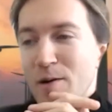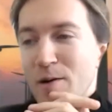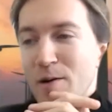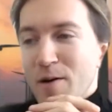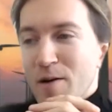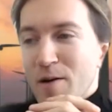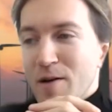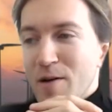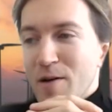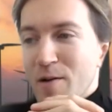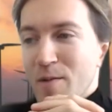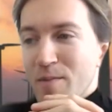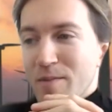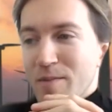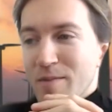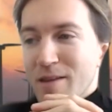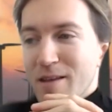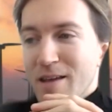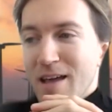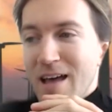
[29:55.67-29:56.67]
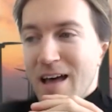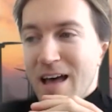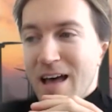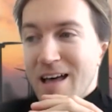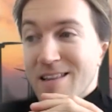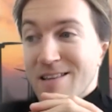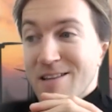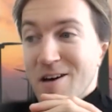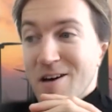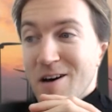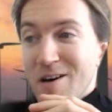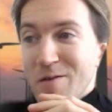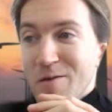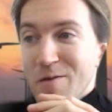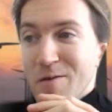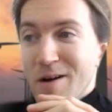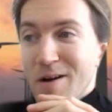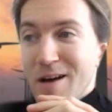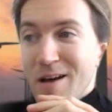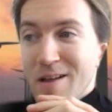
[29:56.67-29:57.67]
And the
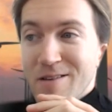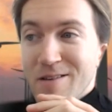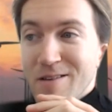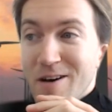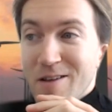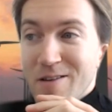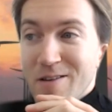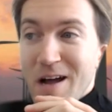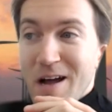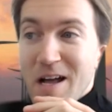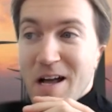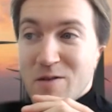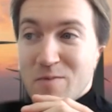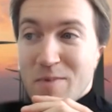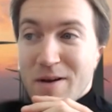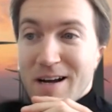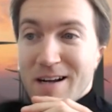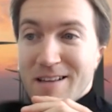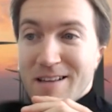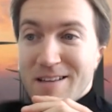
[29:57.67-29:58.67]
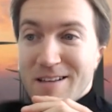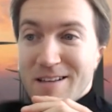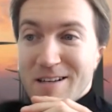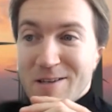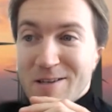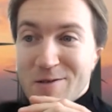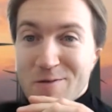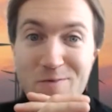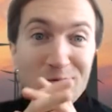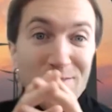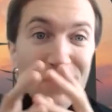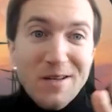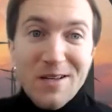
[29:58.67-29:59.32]
other aspect is